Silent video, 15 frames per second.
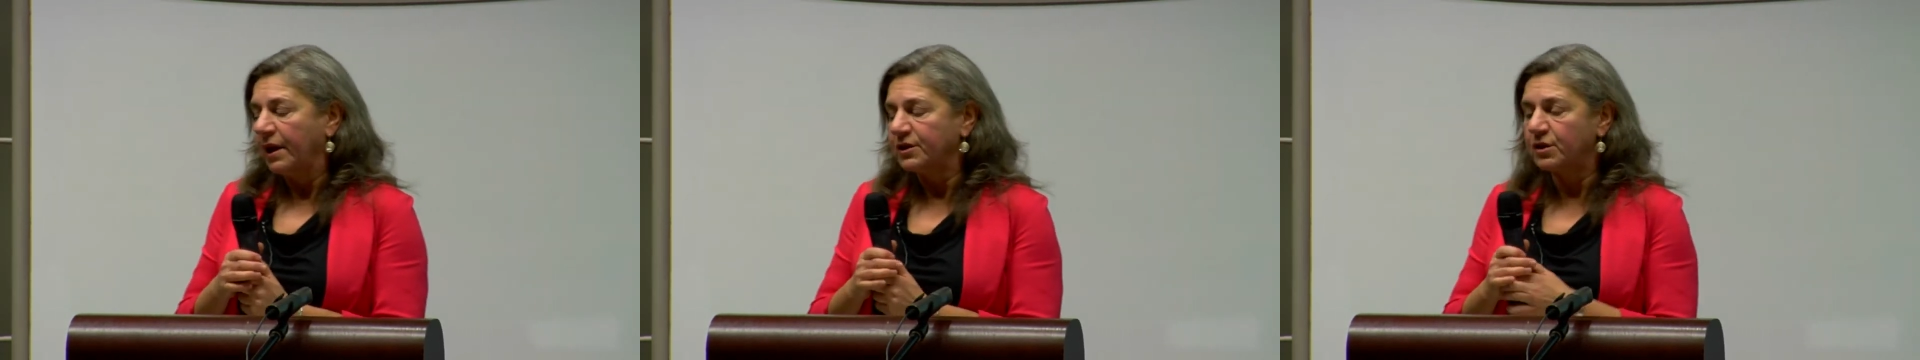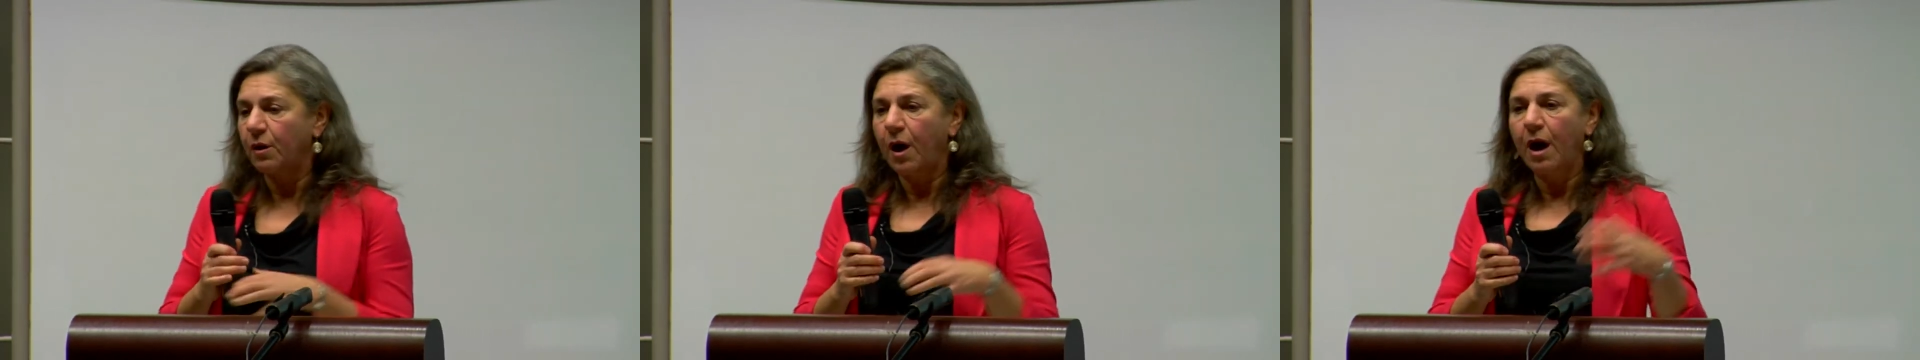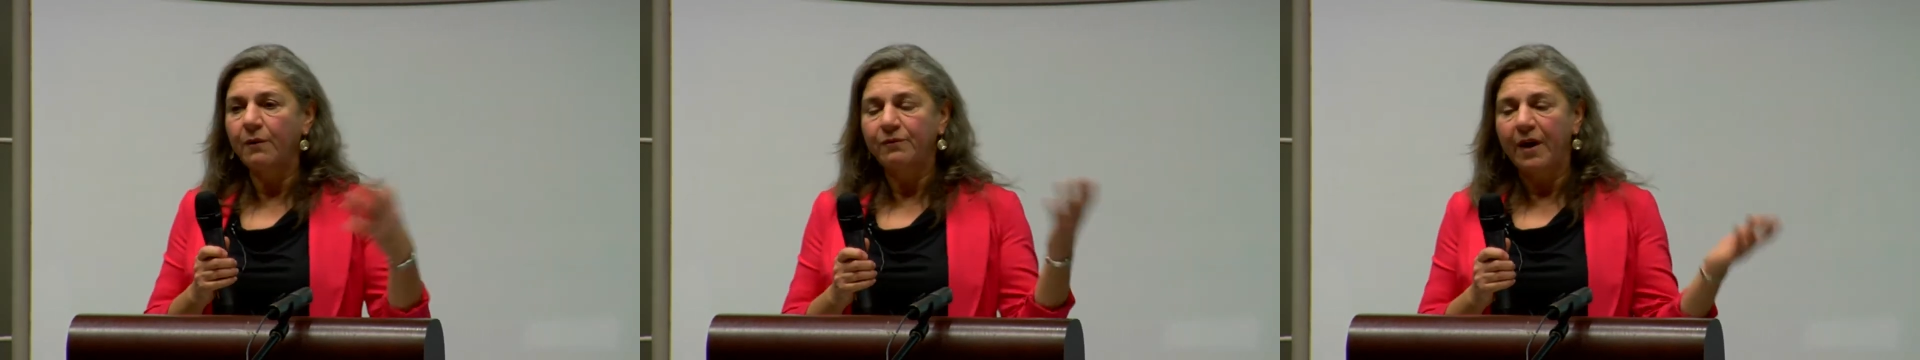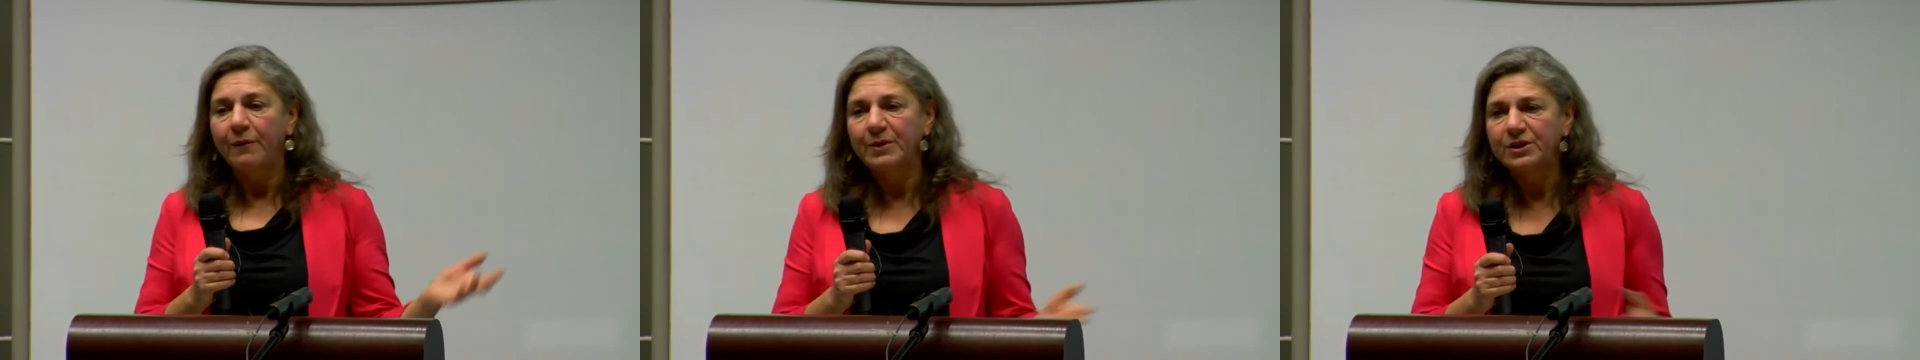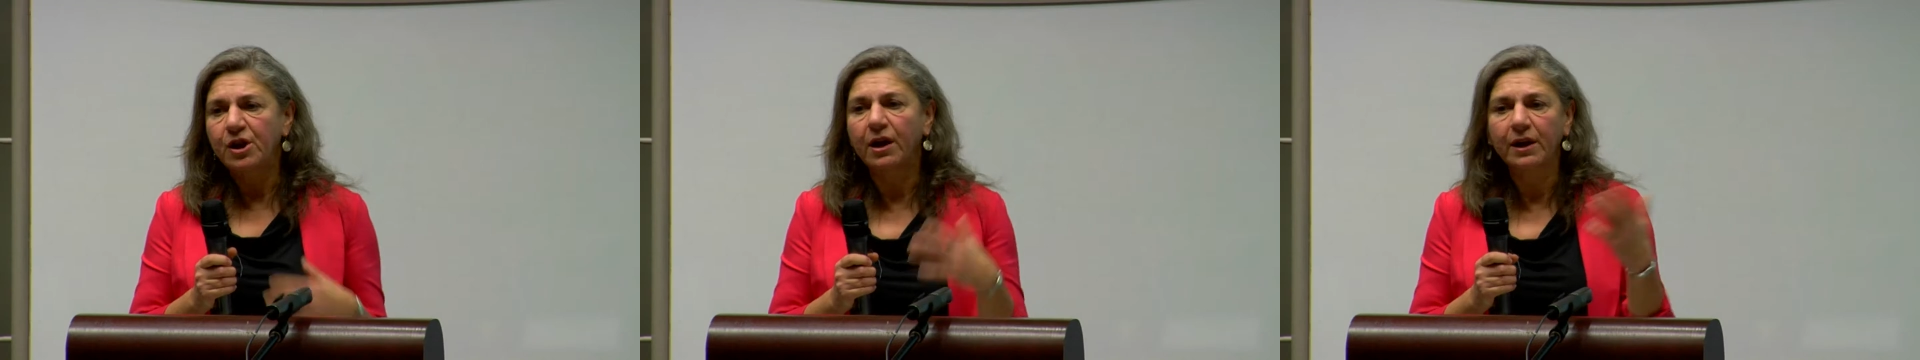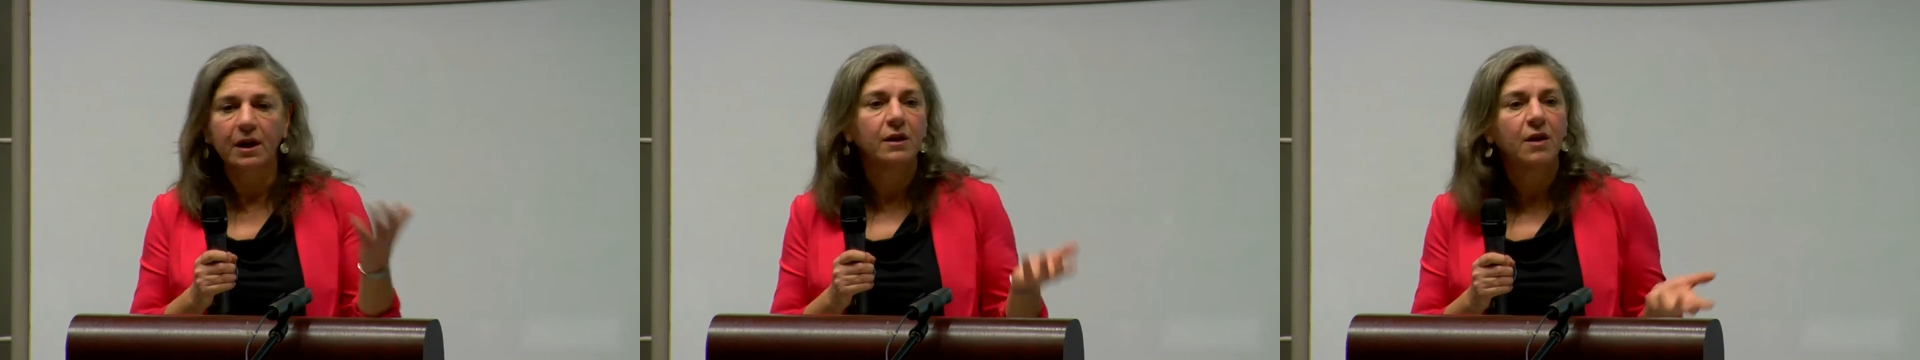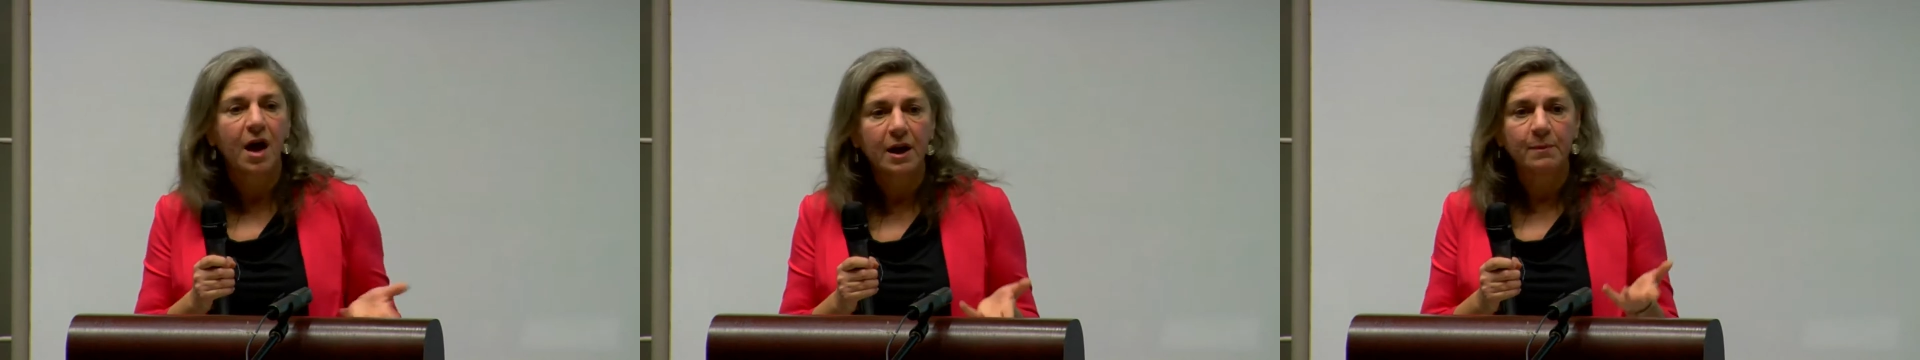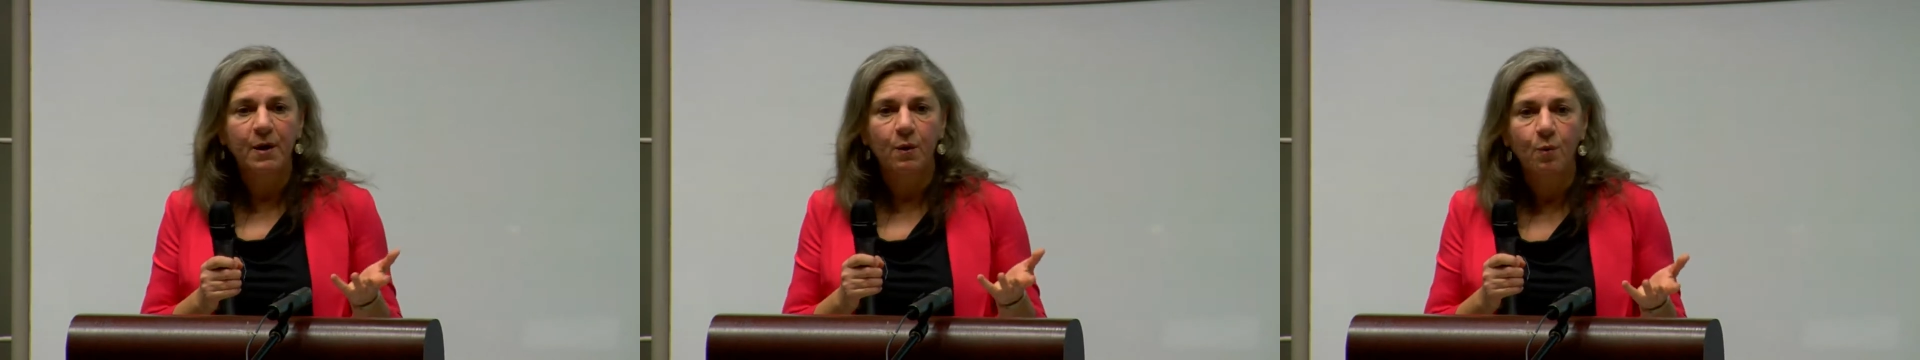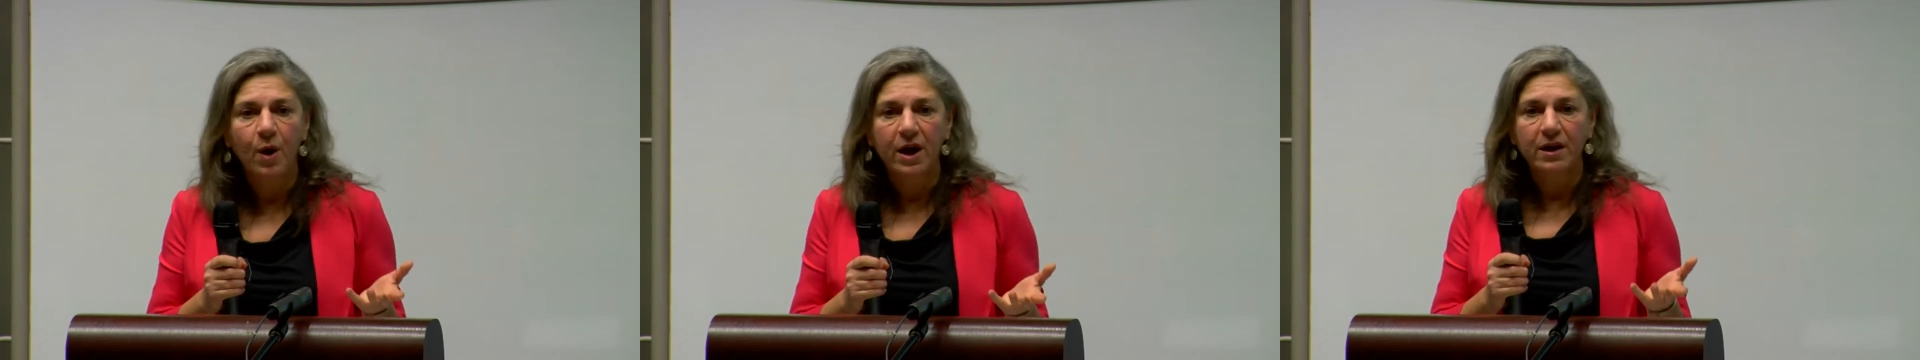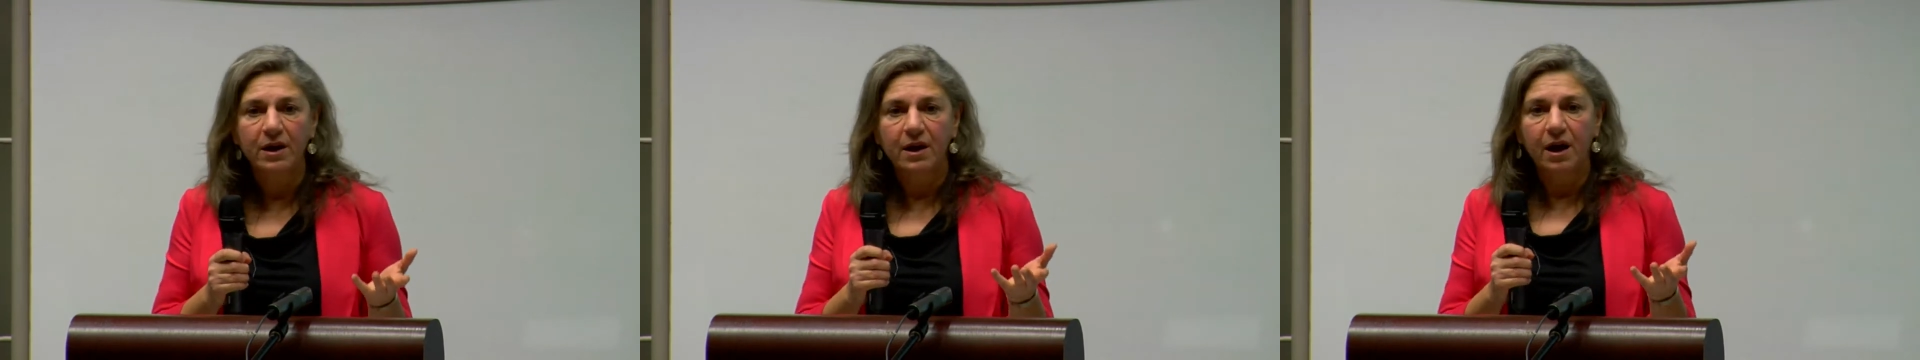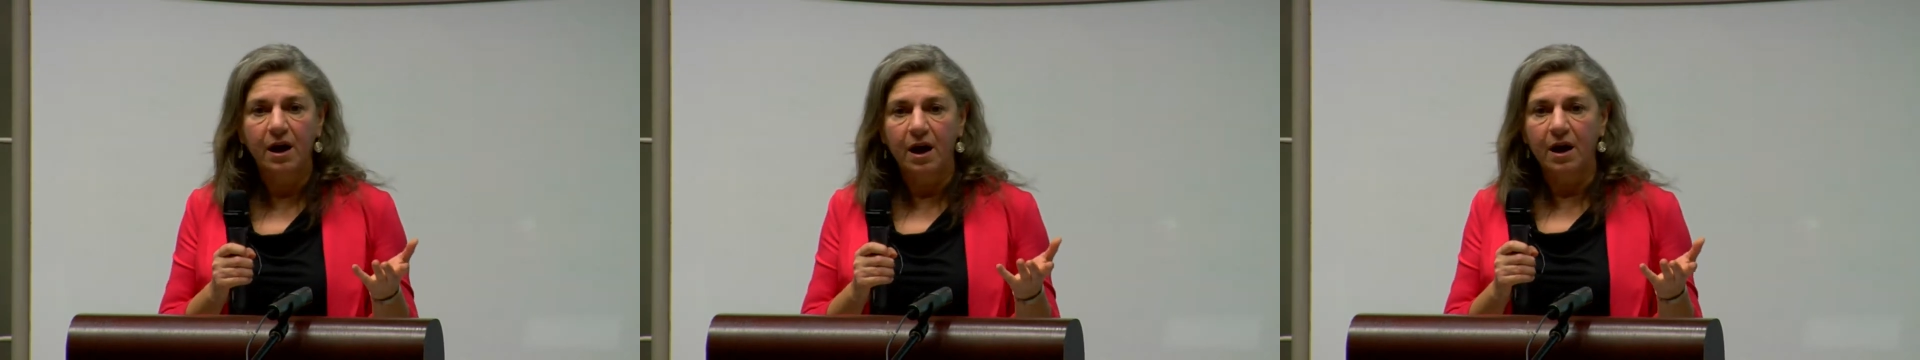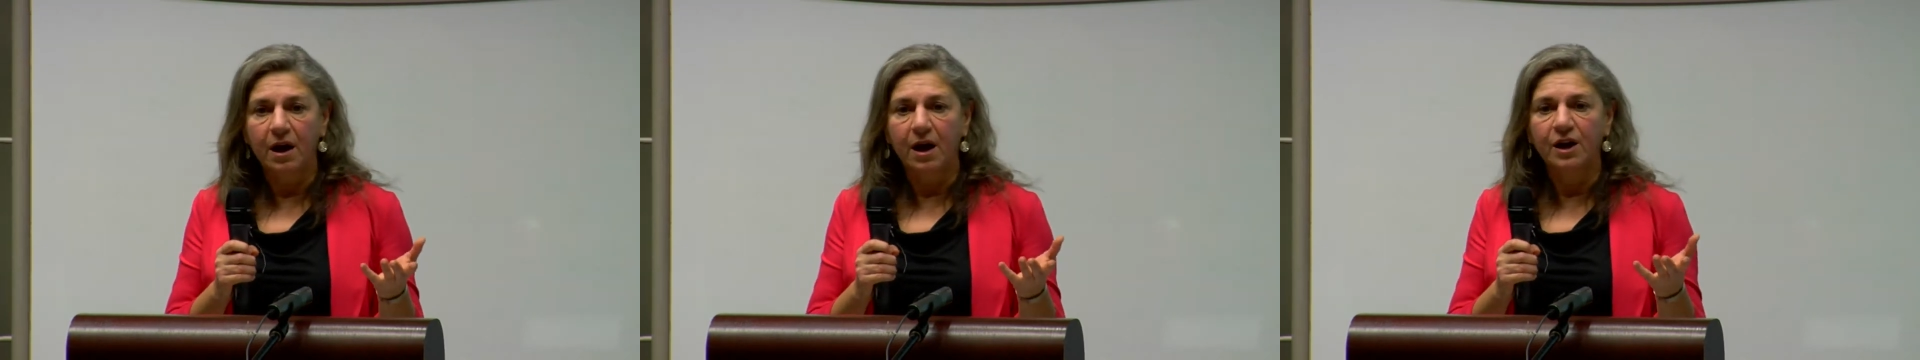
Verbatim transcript: So I've, I've been talking a lot about what uh,